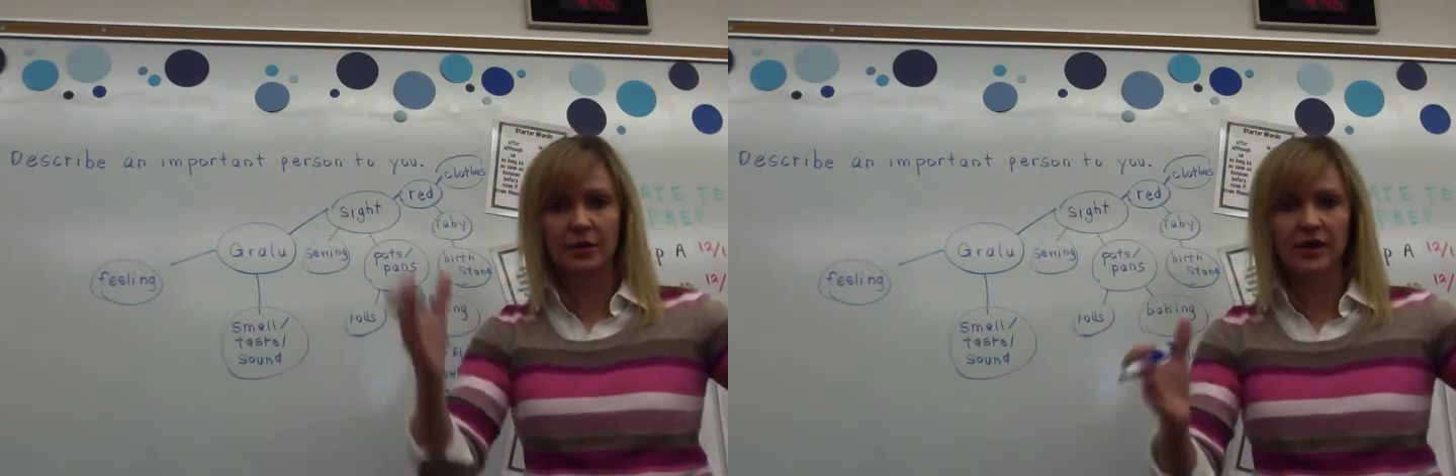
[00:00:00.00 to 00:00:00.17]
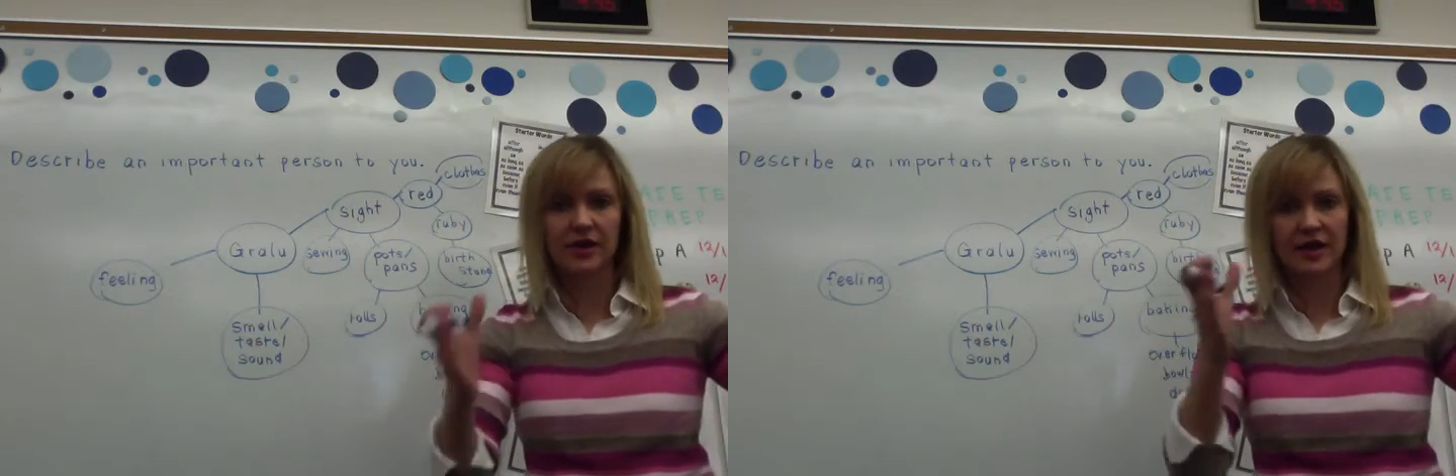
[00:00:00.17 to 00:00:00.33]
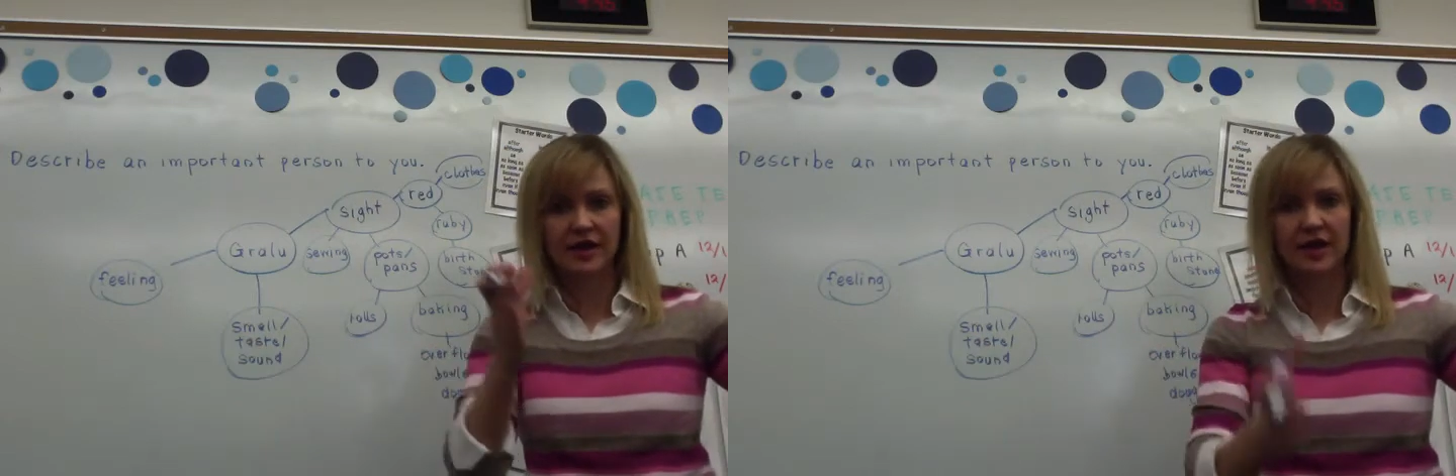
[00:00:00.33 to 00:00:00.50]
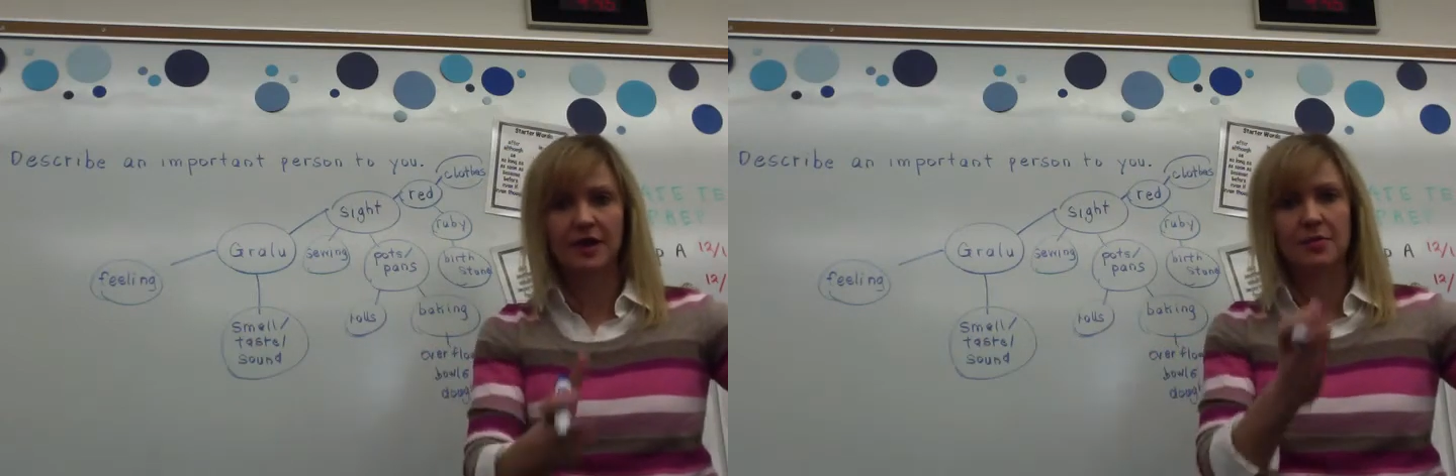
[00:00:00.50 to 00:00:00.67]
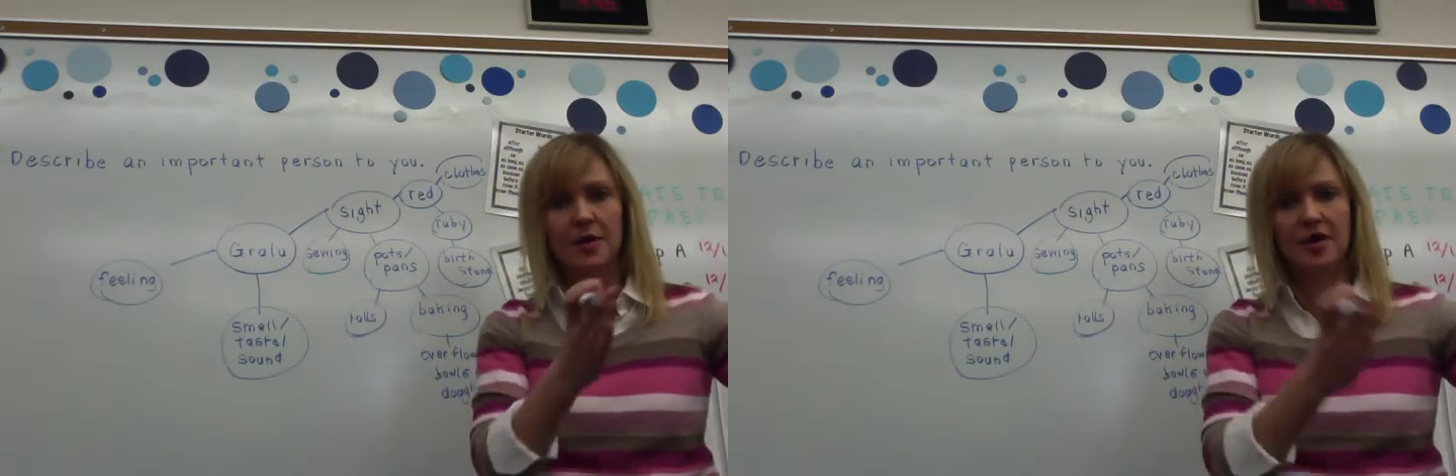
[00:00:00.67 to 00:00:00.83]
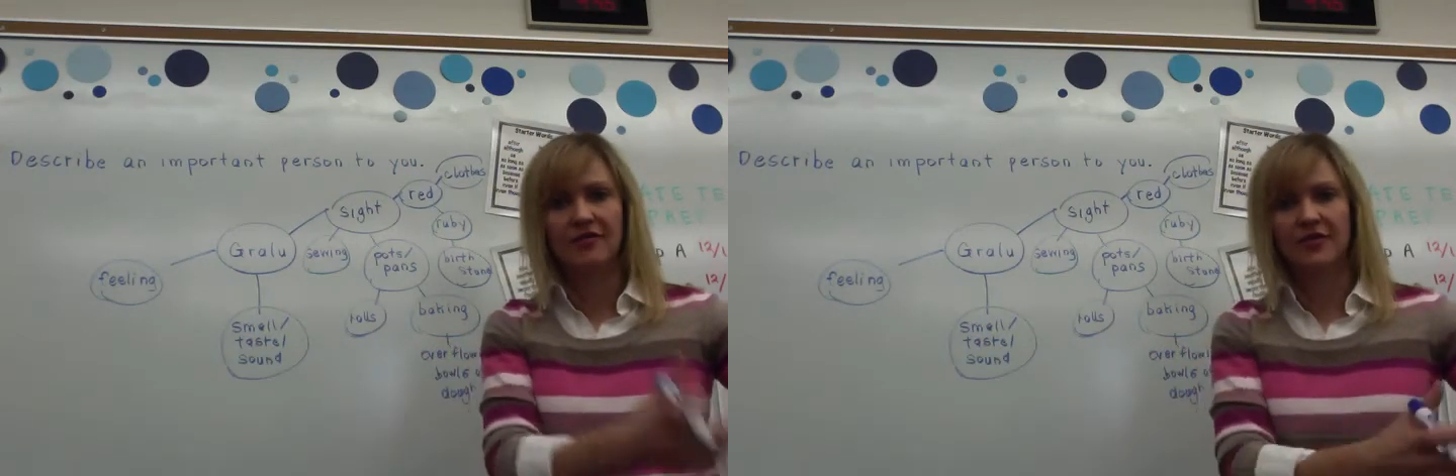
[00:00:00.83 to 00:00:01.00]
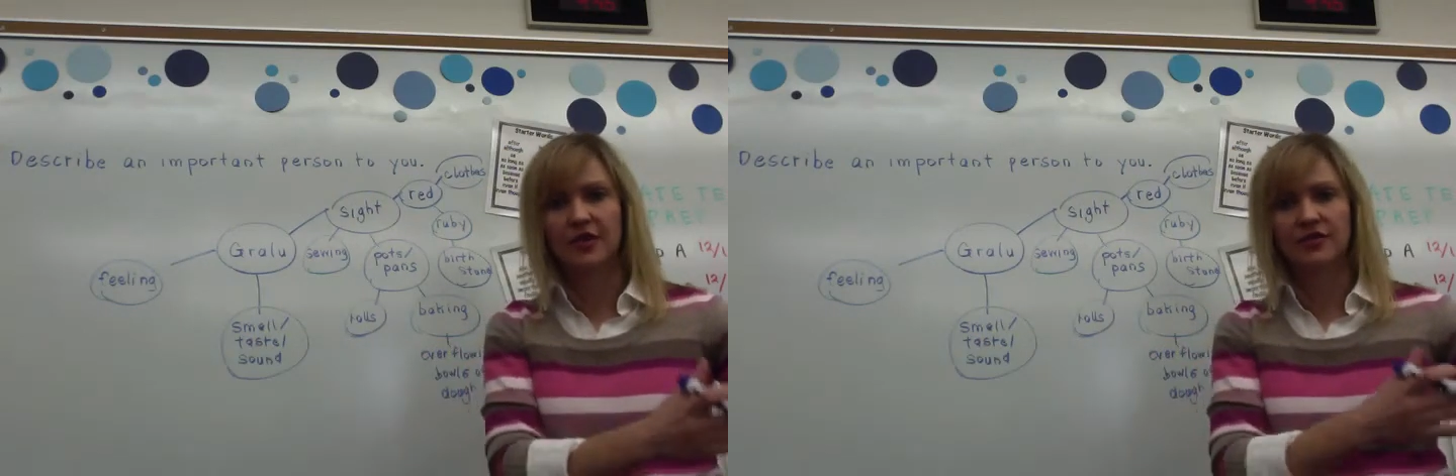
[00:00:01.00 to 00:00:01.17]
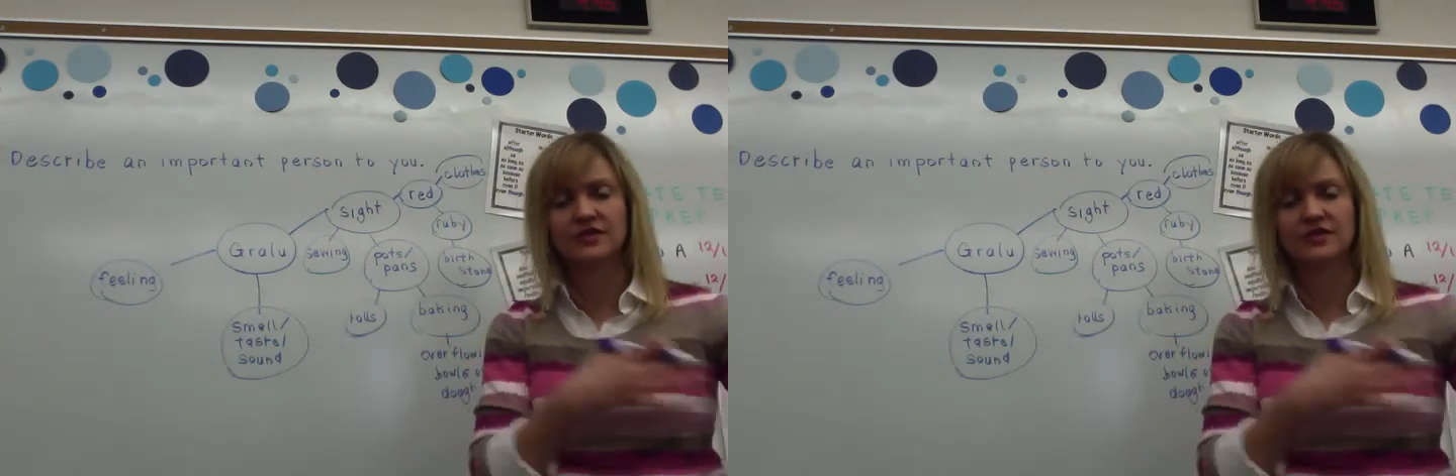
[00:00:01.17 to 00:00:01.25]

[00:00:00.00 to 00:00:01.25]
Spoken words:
and we cut them up for her,